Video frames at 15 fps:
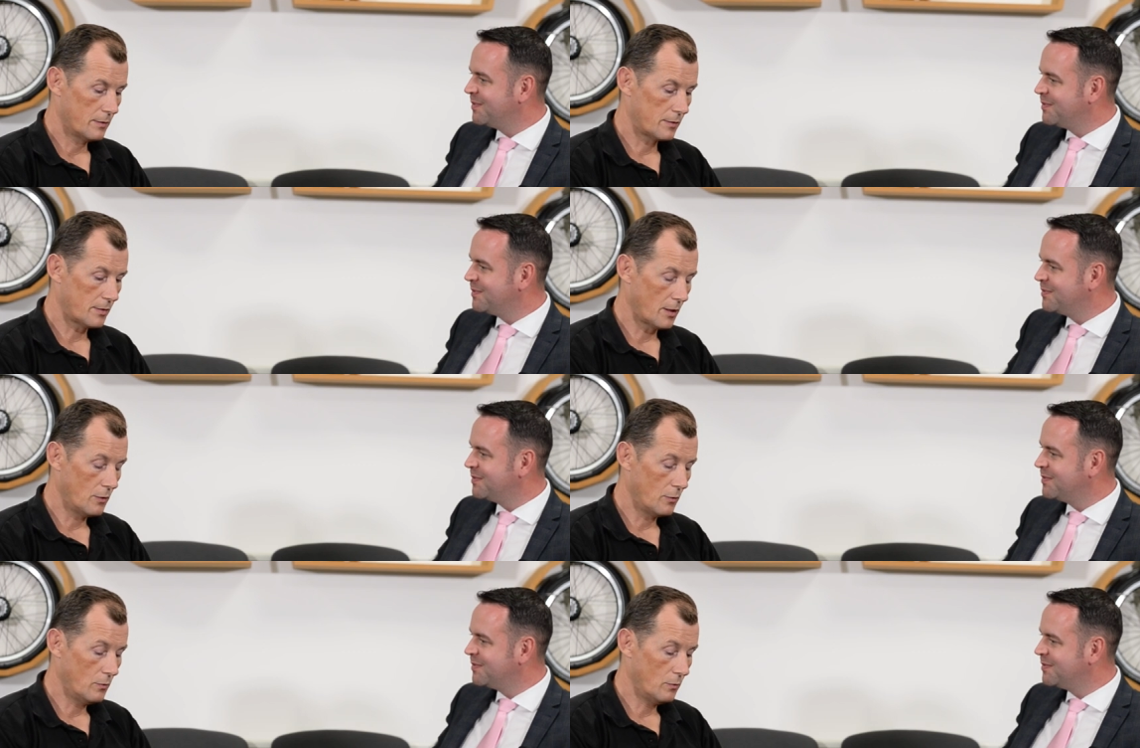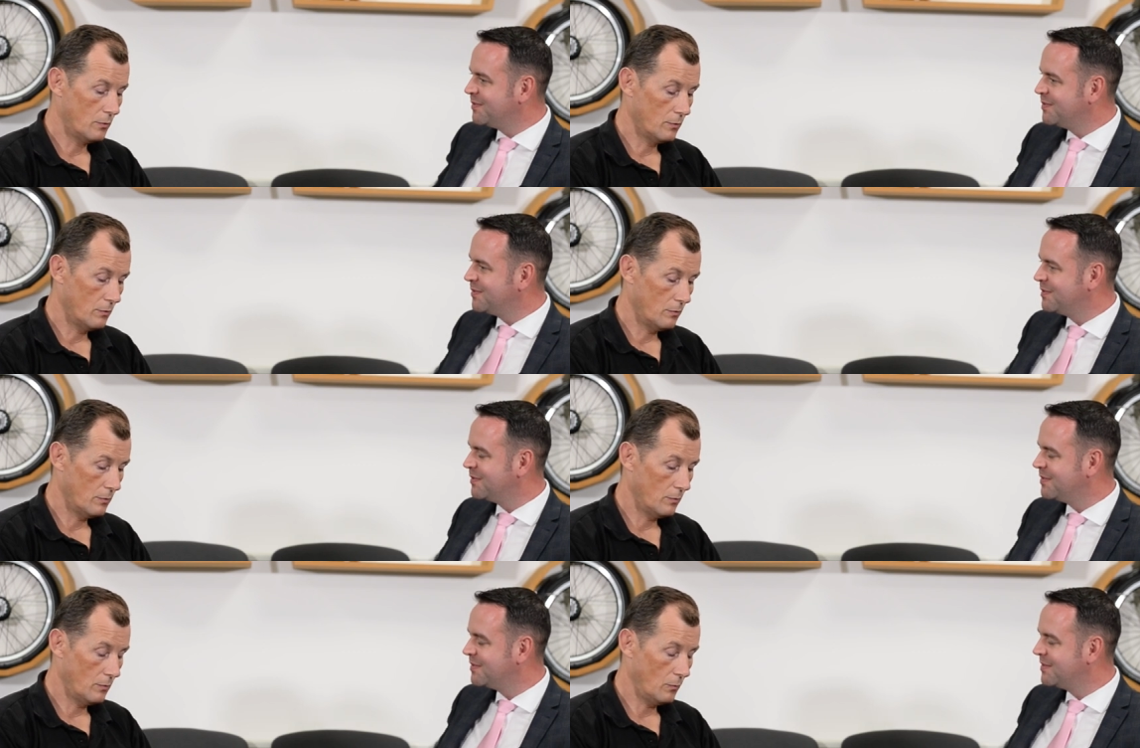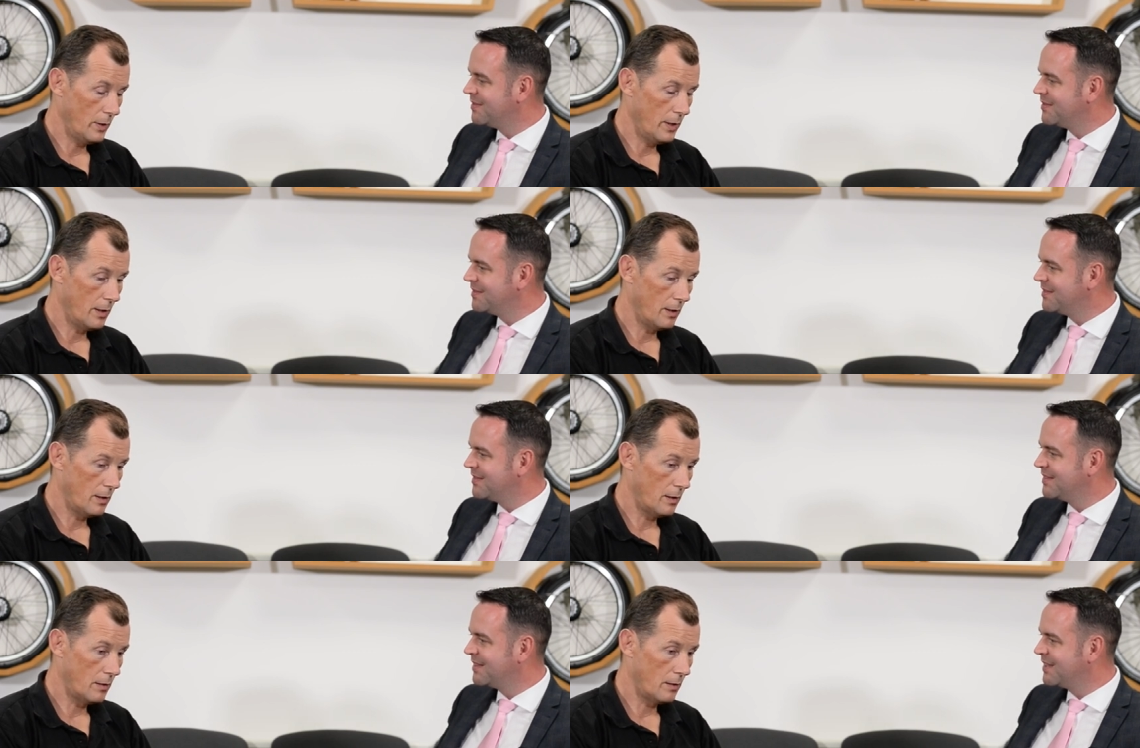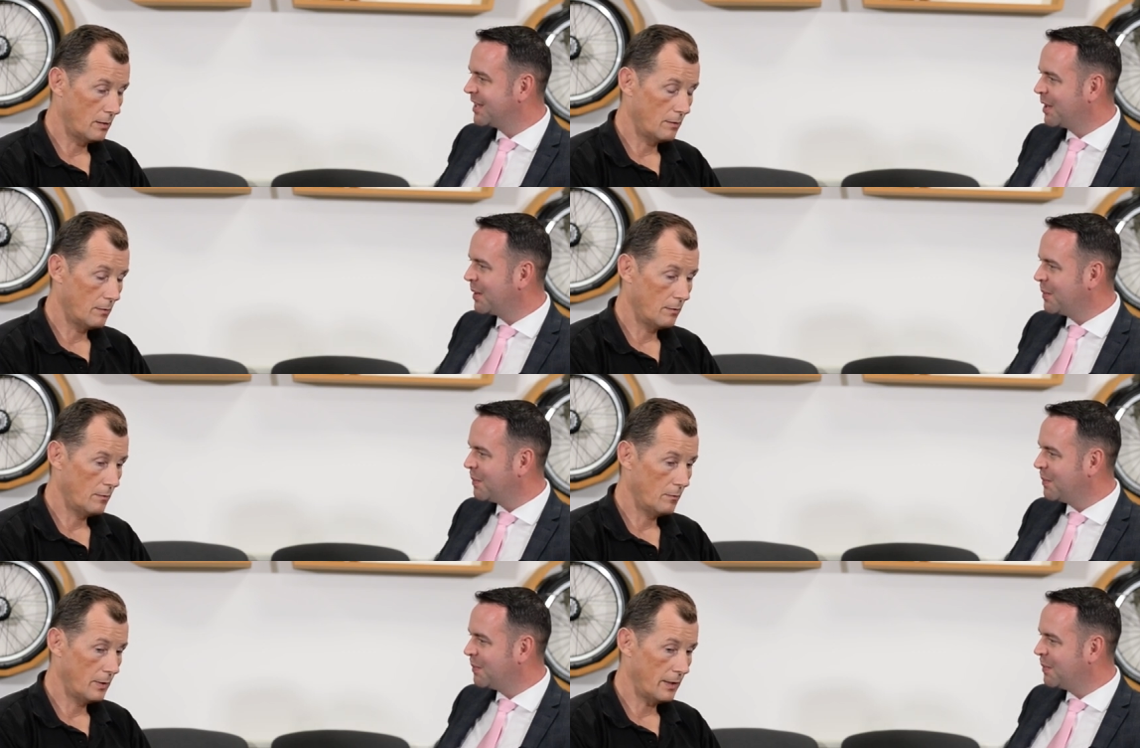Speaker 1: So we are
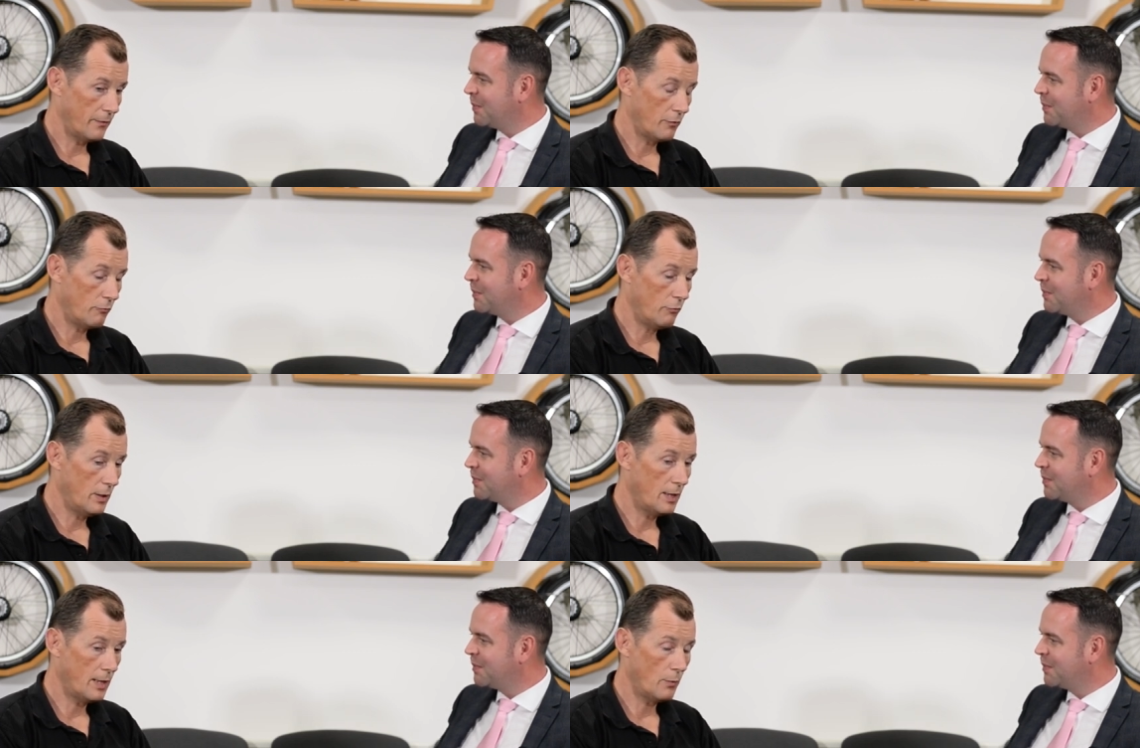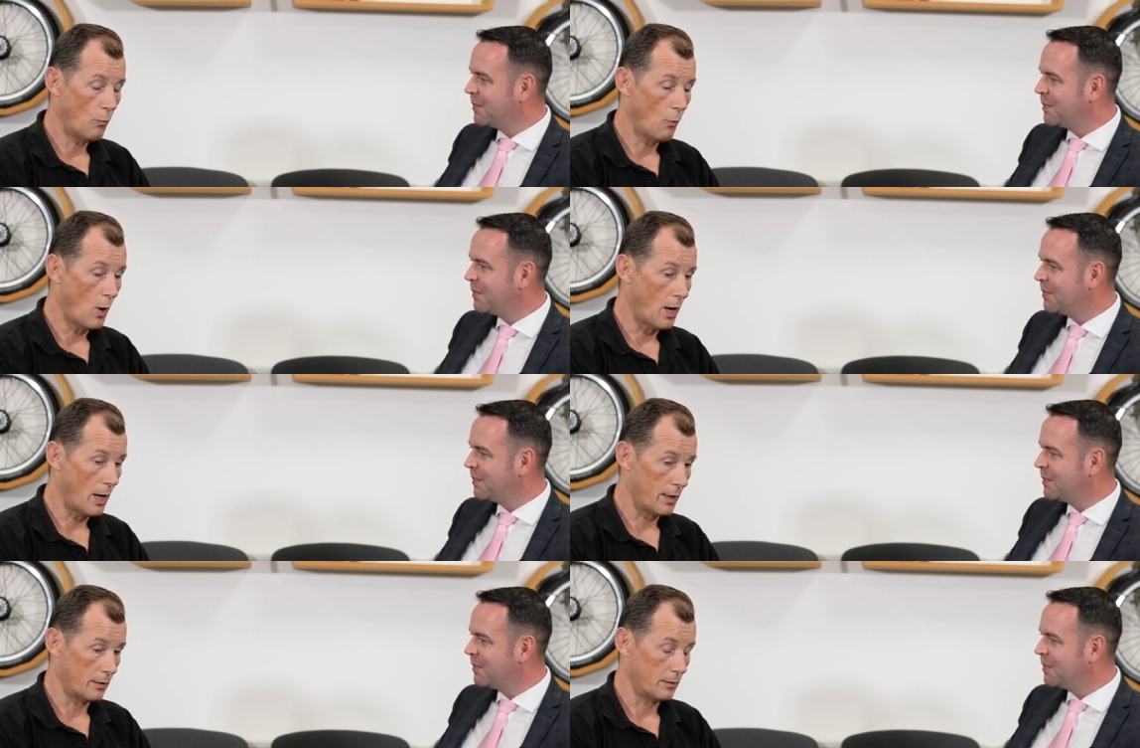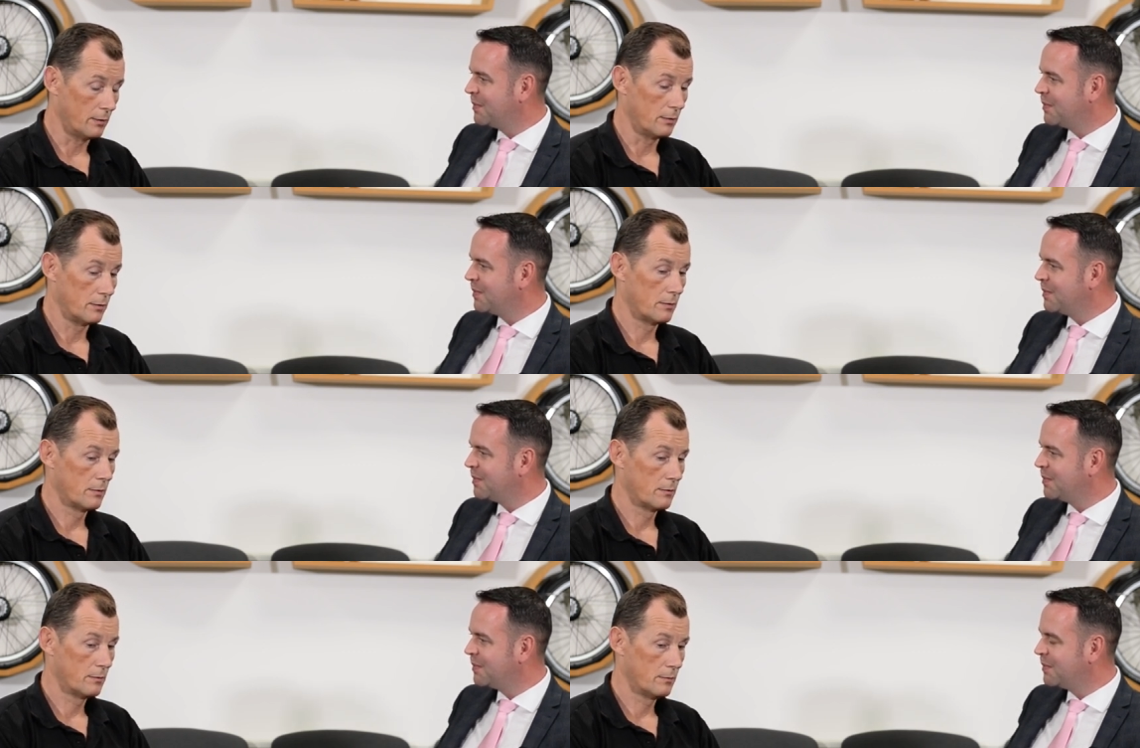we have a really wild